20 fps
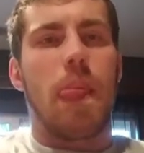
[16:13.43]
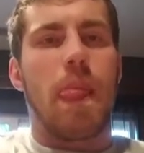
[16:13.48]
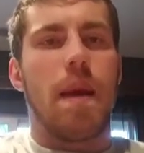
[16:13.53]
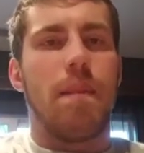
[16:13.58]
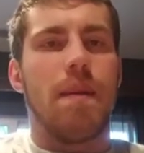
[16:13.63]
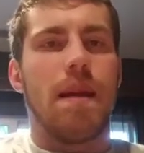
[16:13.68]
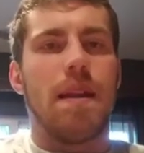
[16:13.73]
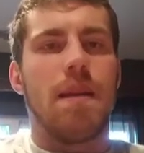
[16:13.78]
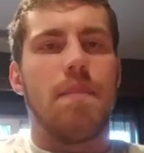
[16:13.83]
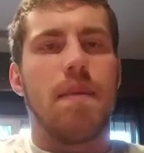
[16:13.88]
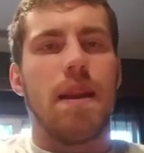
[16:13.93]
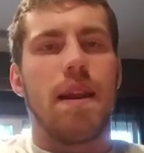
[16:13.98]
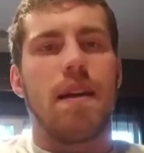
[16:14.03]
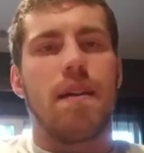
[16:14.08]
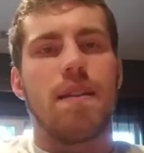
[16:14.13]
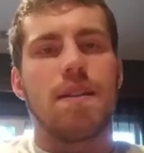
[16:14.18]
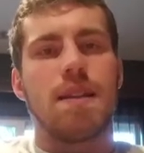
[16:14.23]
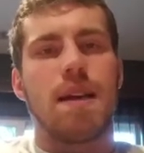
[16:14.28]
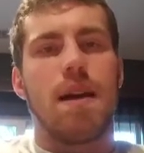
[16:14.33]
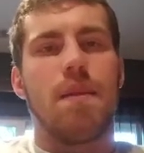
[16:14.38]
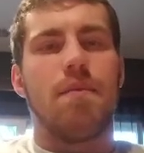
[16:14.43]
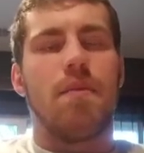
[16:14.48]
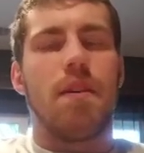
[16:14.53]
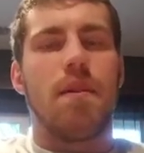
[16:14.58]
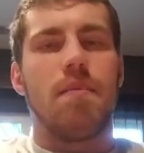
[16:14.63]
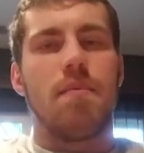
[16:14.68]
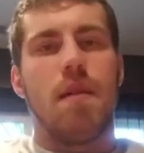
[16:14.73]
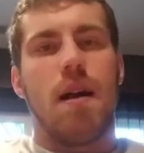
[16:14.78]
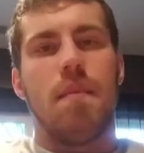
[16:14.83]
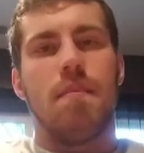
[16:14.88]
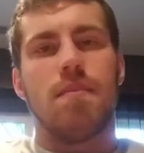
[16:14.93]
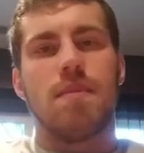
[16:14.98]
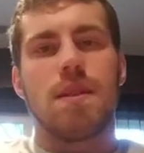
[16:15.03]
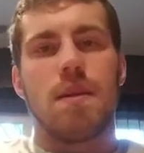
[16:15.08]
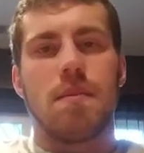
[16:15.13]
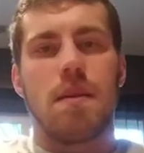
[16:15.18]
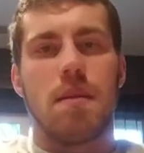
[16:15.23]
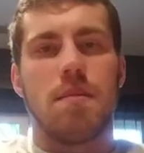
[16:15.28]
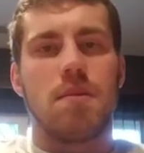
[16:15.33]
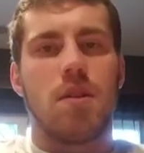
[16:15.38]
I mean, depending on the time frame,
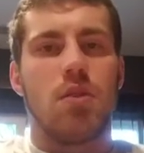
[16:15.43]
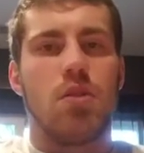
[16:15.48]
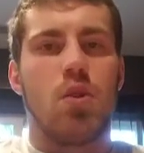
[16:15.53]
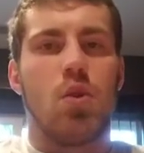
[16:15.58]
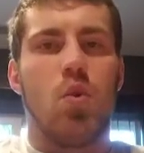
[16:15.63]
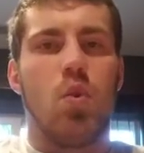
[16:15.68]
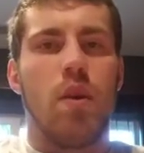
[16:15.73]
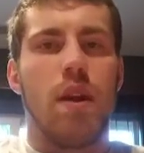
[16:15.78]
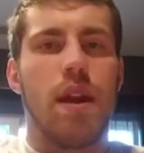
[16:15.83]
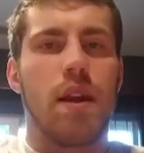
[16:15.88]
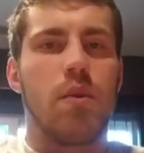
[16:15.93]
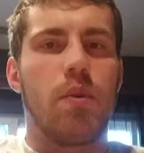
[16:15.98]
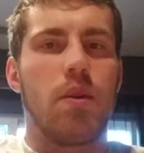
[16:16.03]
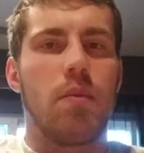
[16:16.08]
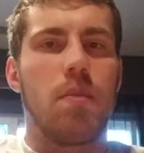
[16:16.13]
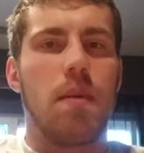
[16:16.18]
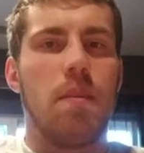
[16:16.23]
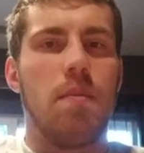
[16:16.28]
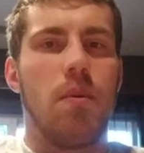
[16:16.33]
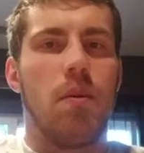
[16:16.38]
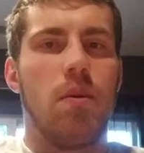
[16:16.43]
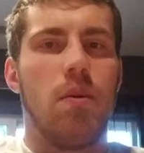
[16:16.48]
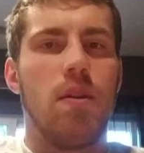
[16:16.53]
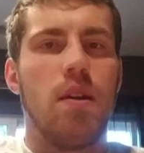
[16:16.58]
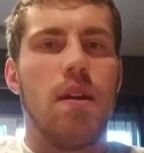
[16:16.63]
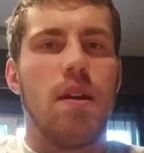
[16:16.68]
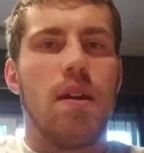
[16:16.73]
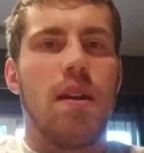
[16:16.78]
sometimes I'll do a week with people.